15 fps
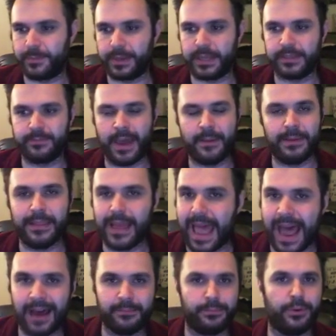because maybe the
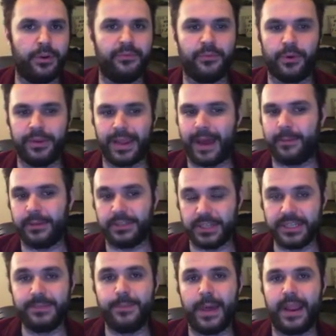output of more damage
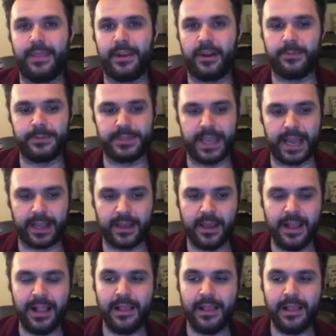is better than obsec.